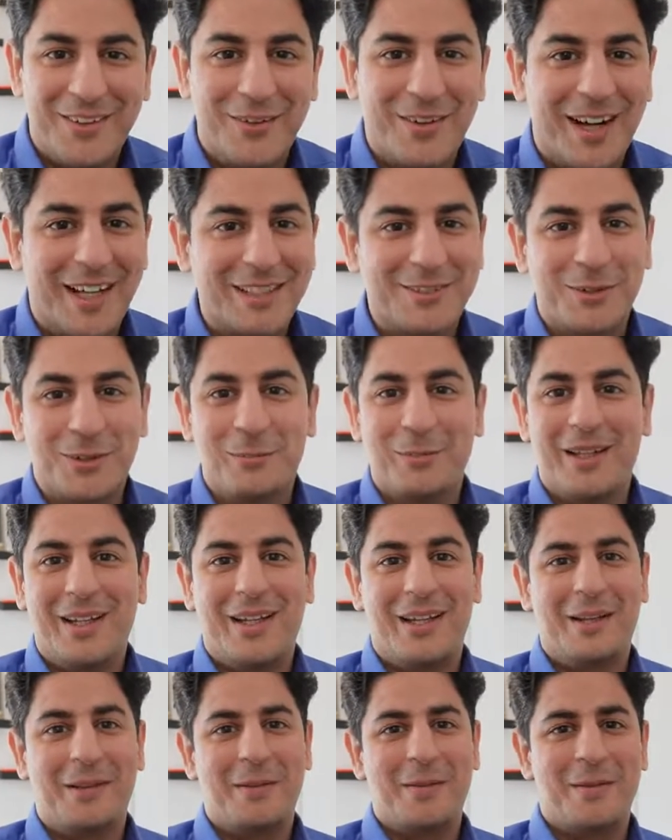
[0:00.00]
you guys would
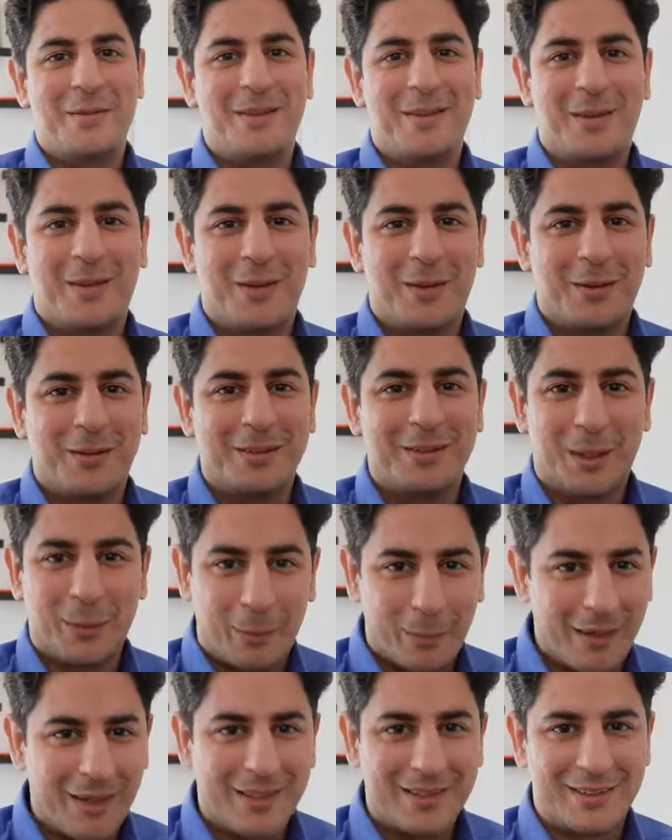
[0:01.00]
be,
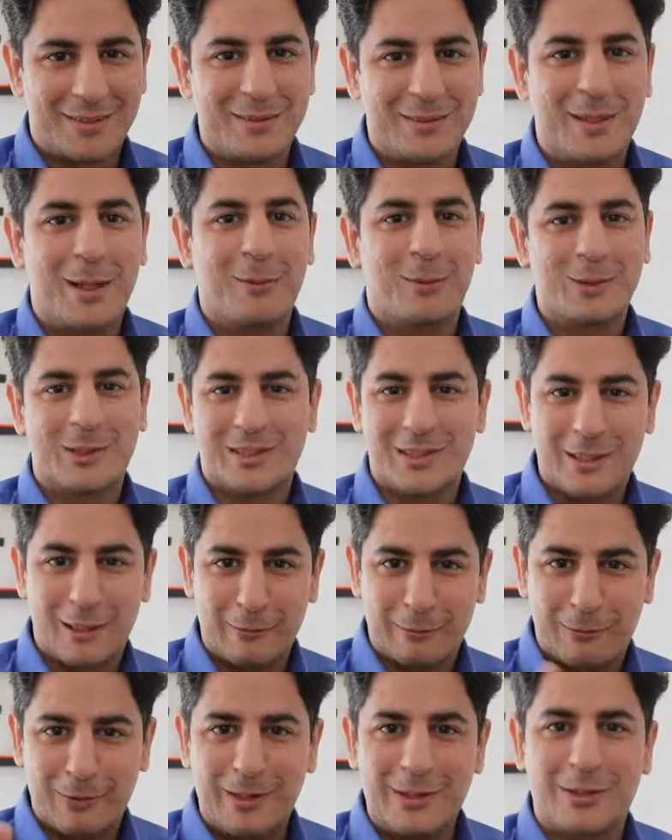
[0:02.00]
surprised. There was a
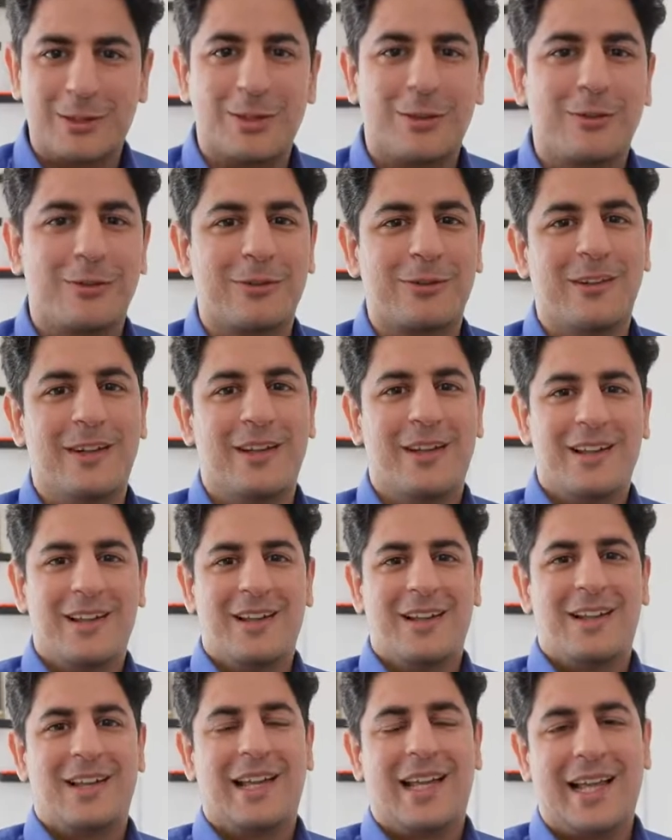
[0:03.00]
difference of
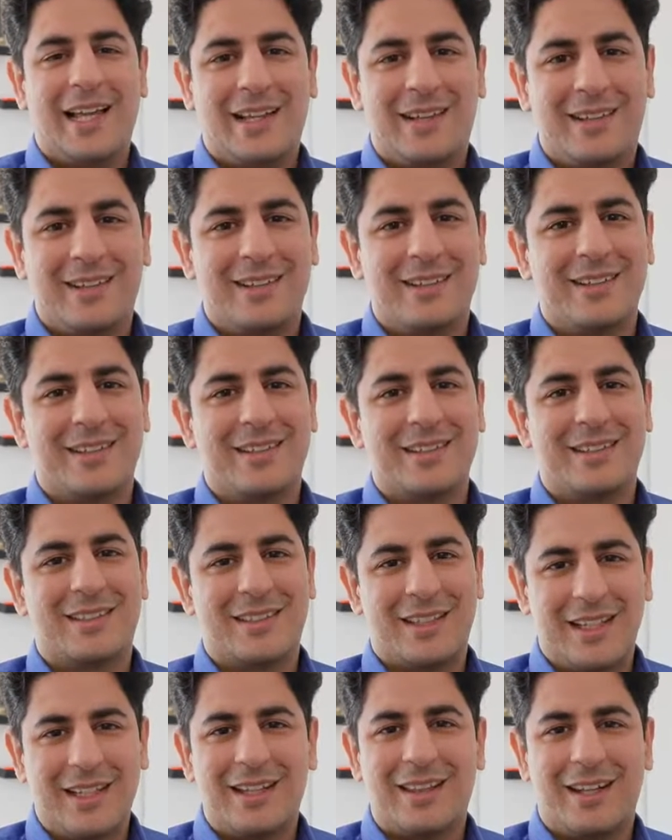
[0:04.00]
like
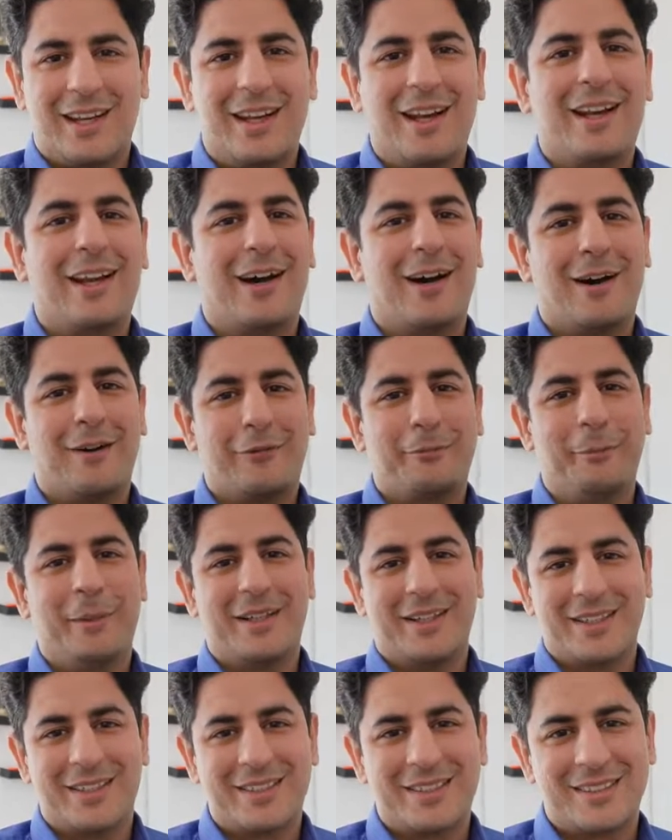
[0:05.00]
3.5
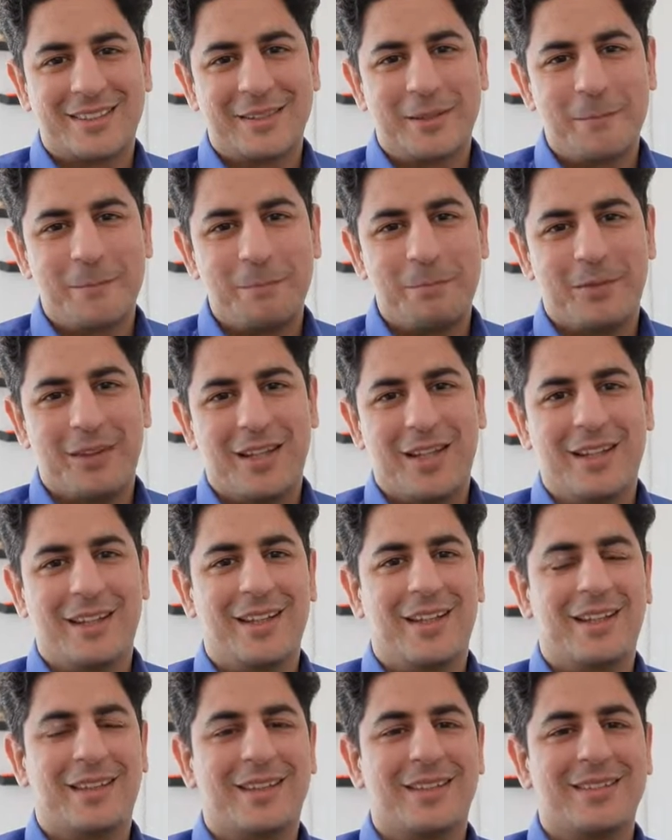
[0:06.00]
minutes
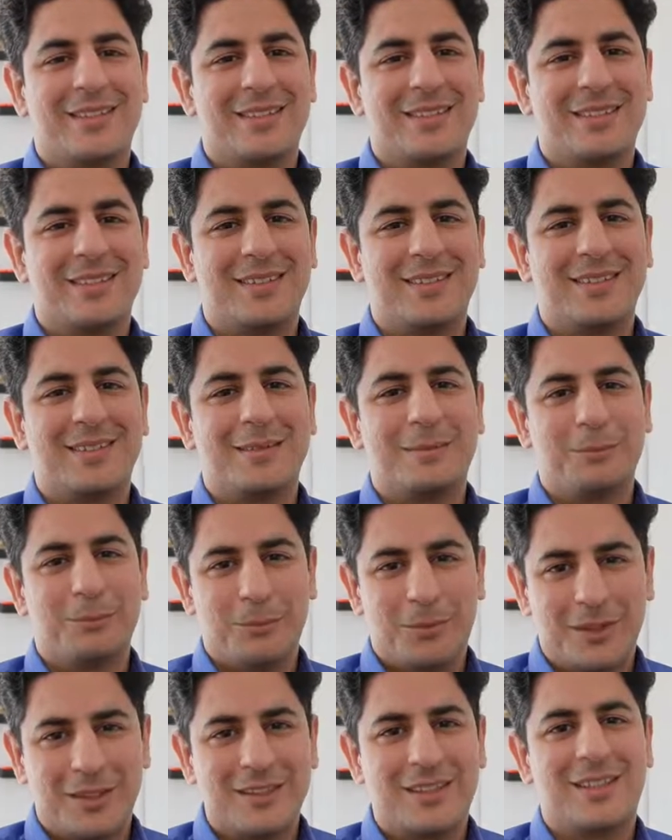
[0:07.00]
in the
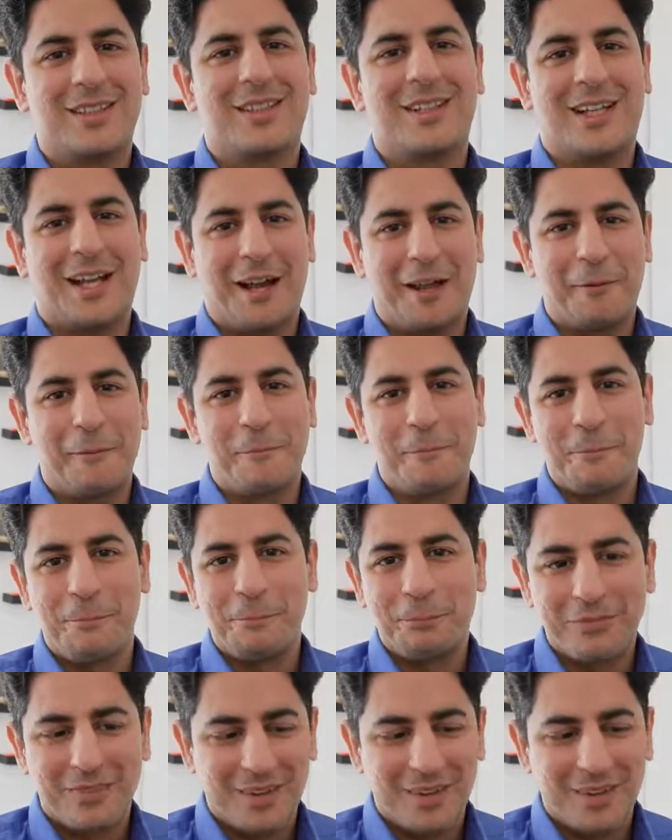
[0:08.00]
birth time.